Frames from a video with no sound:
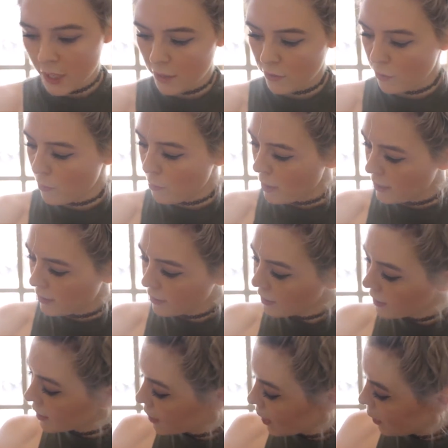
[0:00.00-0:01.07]
So it
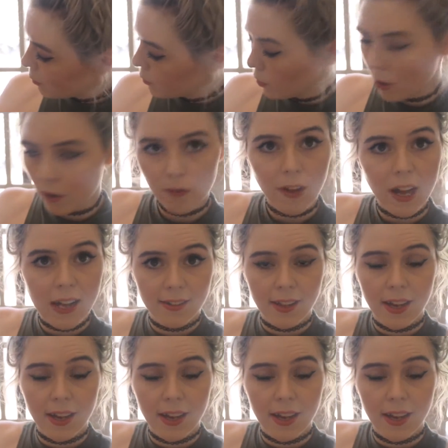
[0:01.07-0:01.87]
basically comes off as